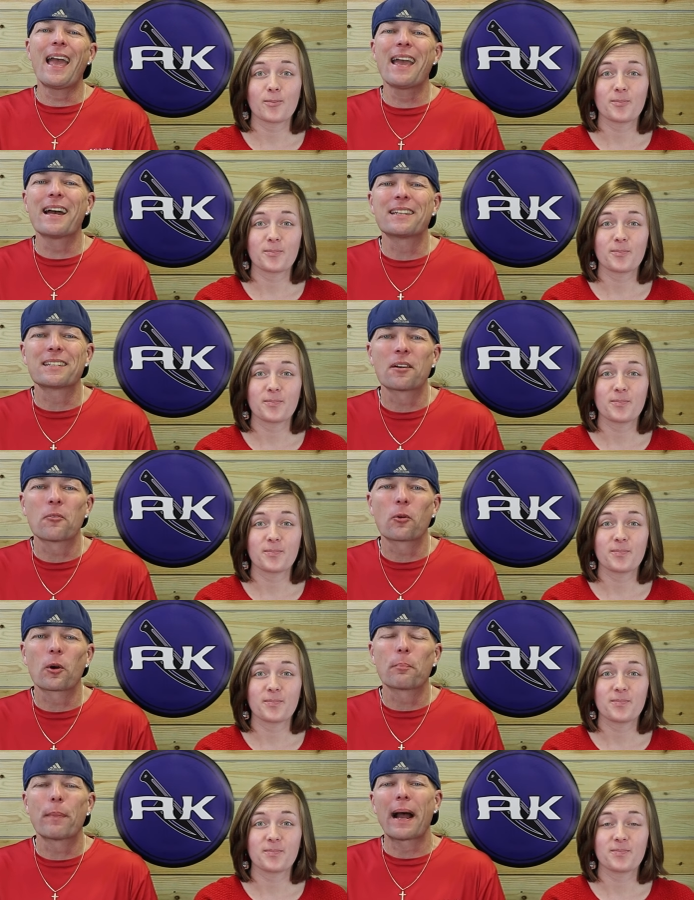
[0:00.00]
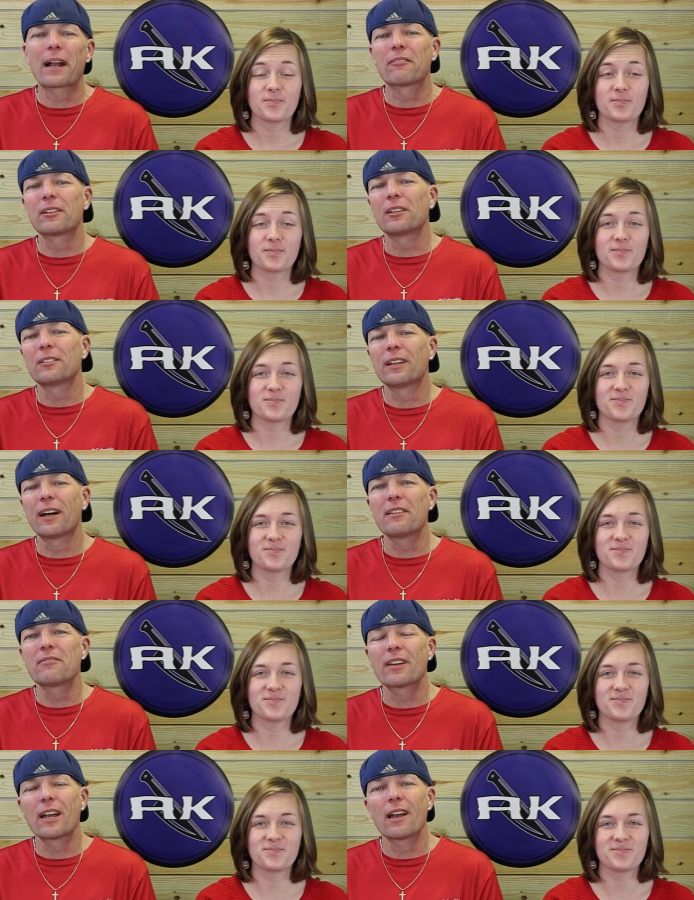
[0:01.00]
Speaker 1: And we're back, fellow
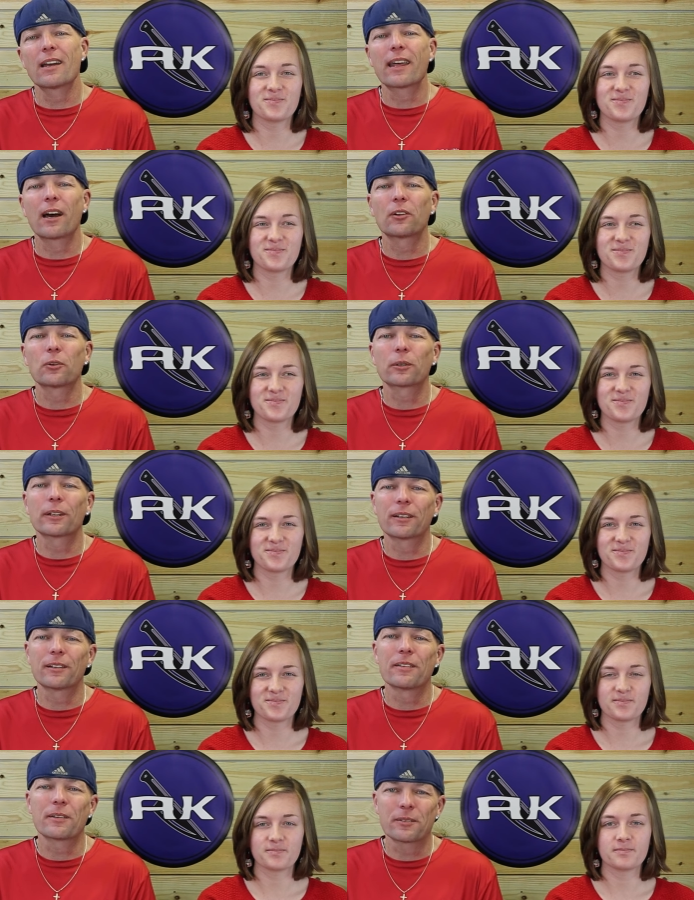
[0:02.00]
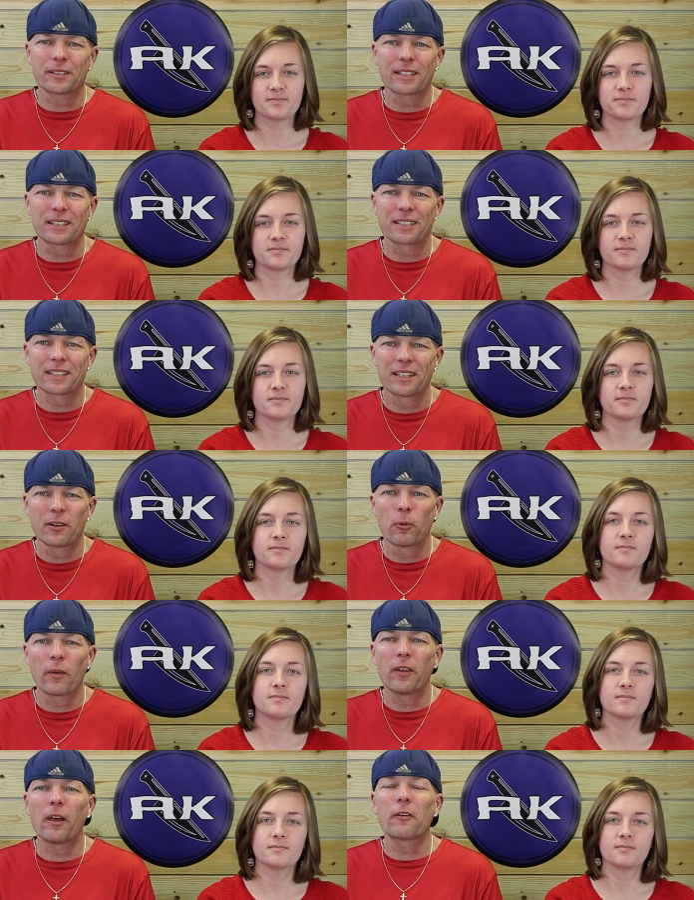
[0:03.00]
knife and outdoor gear enthusiasts, with
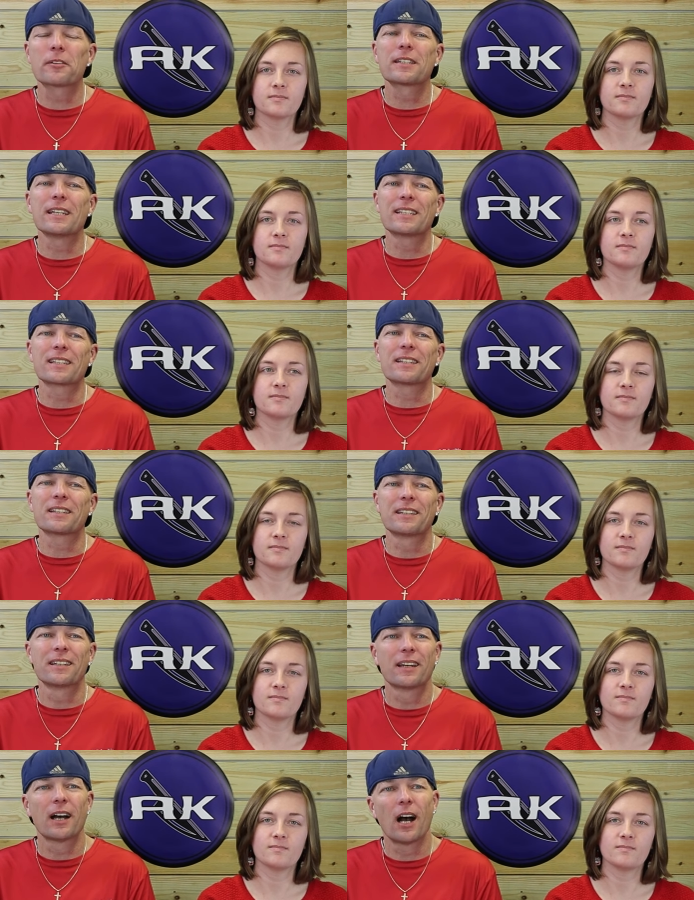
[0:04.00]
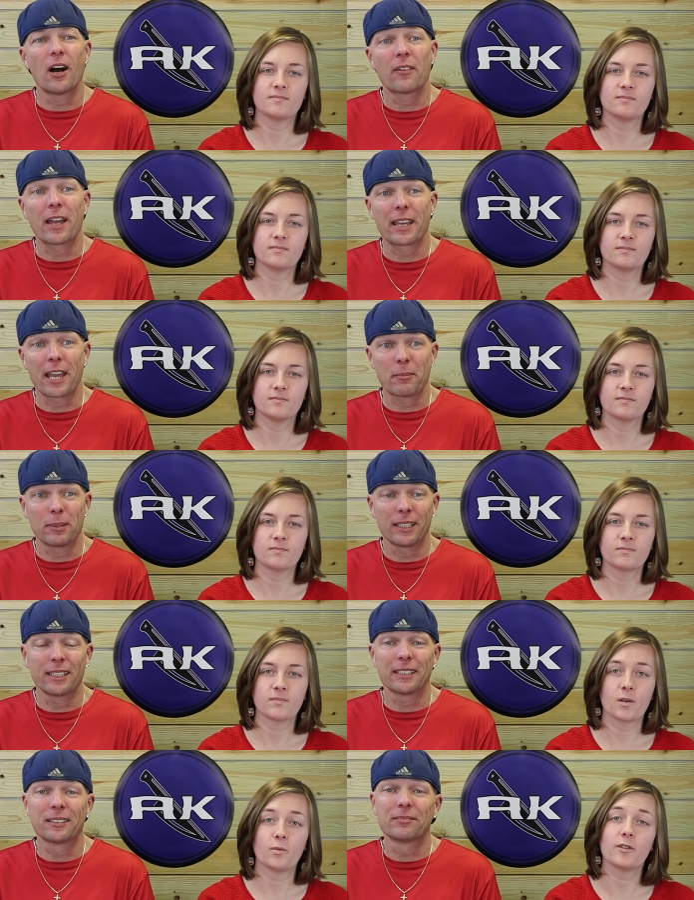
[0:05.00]
another season of AK
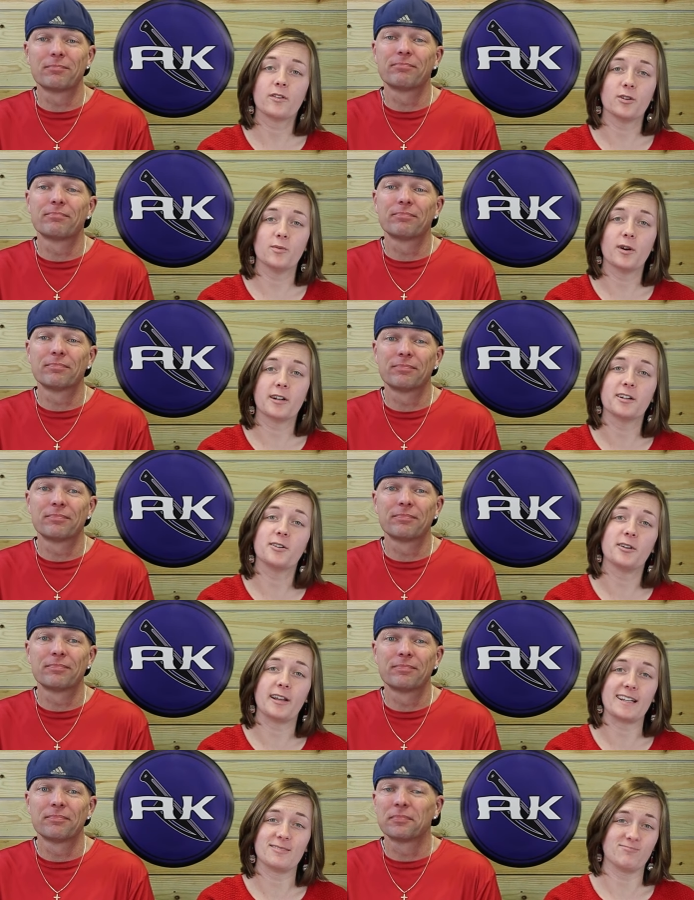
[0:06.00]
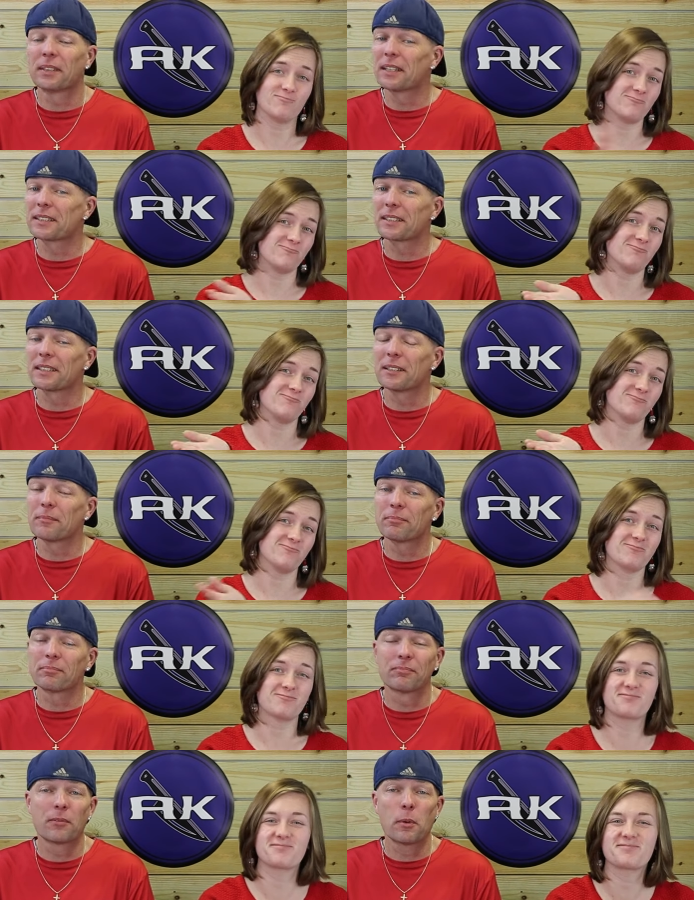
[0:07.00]
Blade.
Speaker 2: Whether you want it or not.
Speaker 1: That's it.
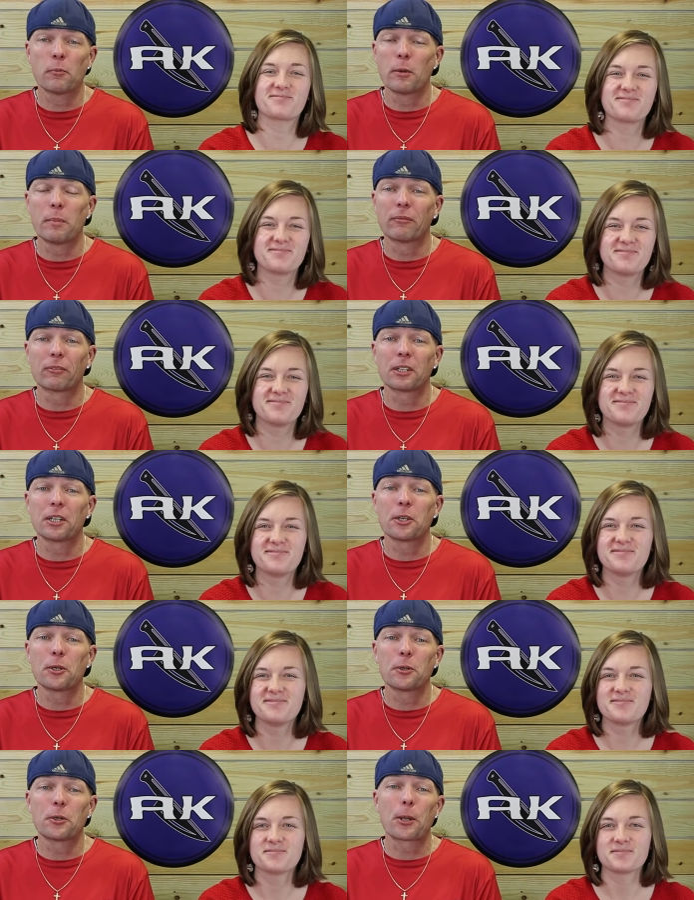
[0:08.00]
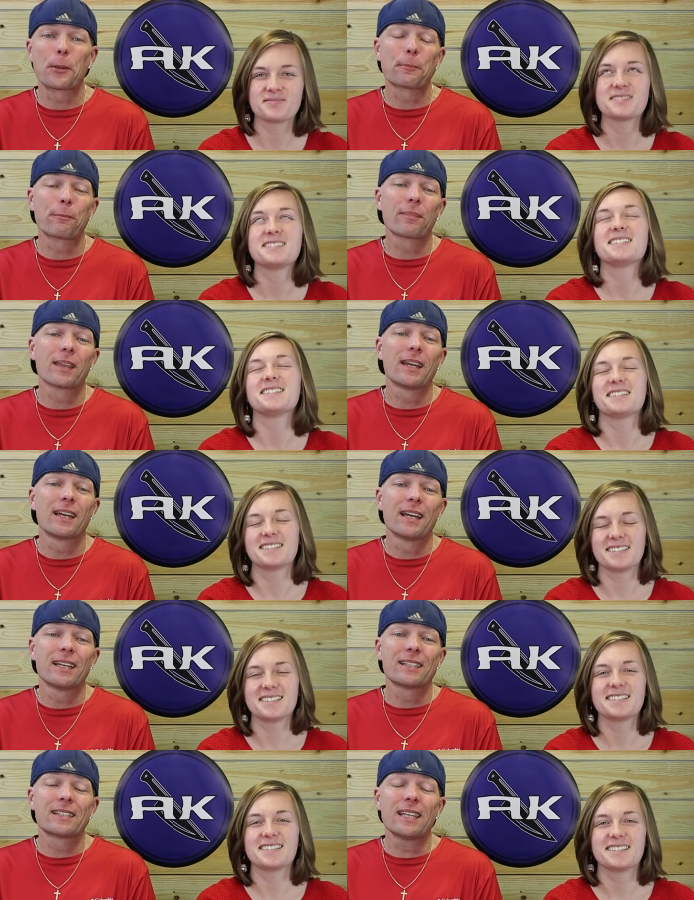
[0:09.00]
We've been renewed.
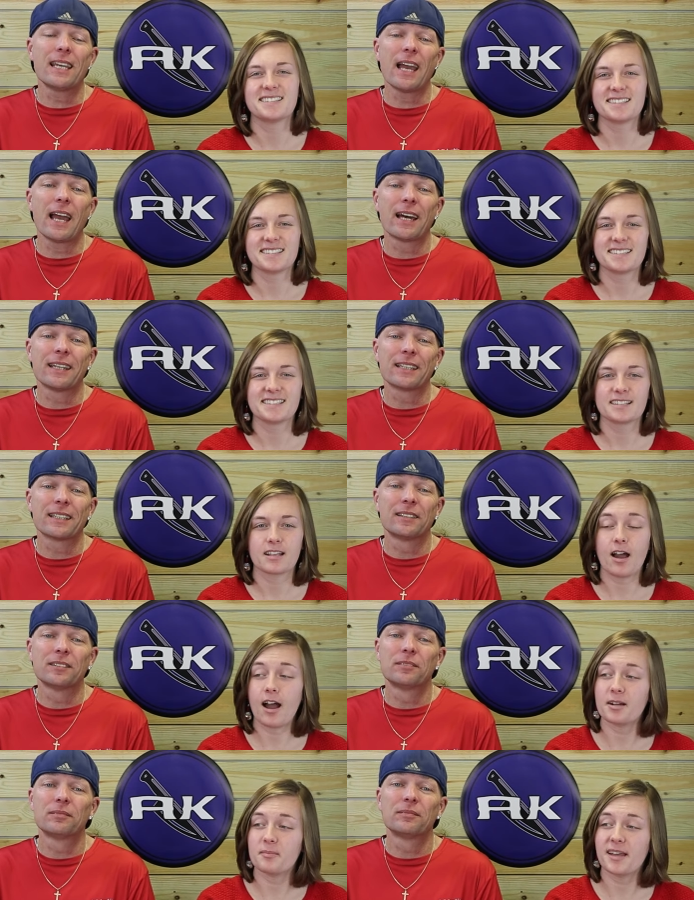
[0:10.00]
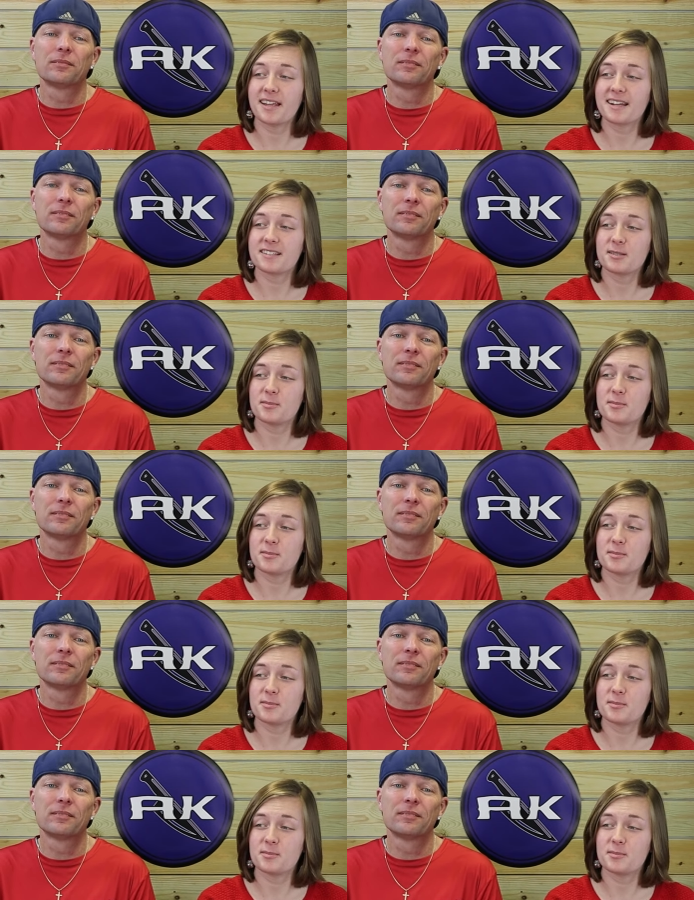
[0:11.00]
Speaker 2: See end. Automatic